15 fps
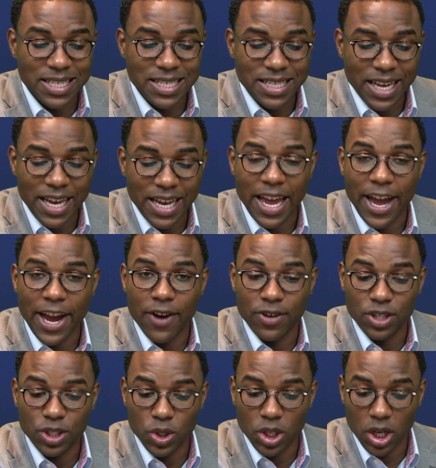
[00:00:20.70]
intake air
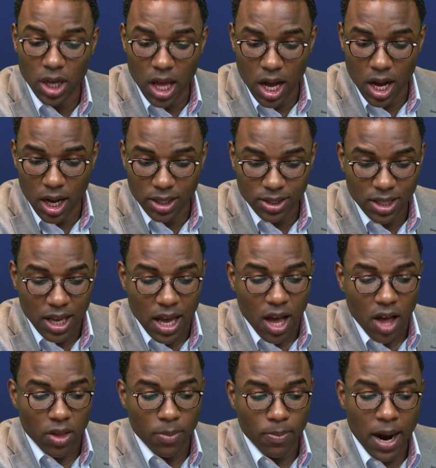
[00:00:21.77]
into your lungs.
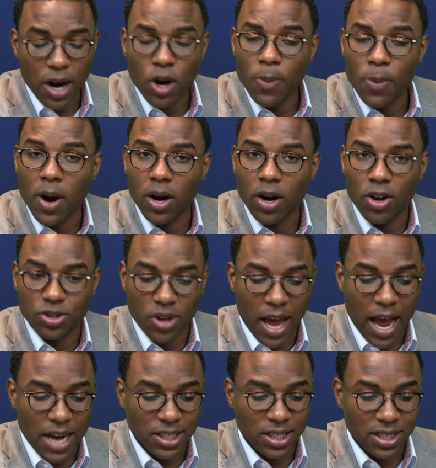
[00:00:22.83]
The microparticles are
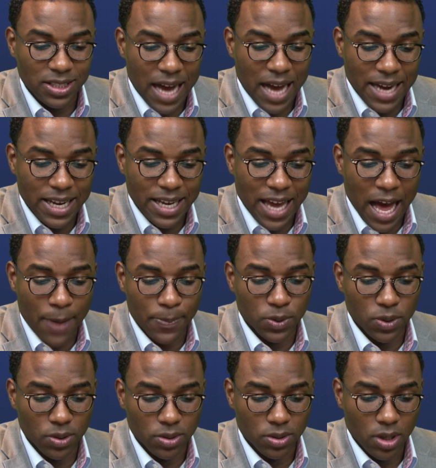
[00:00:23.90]
actually tiny
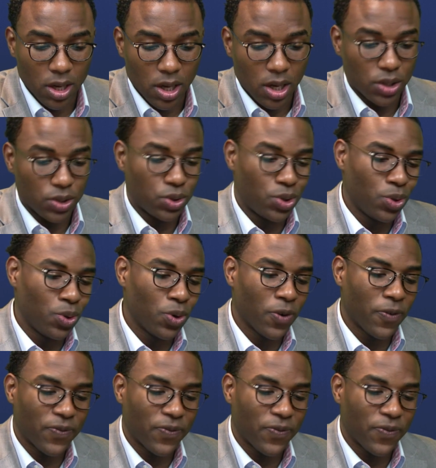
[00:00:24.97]
capsules, 2 to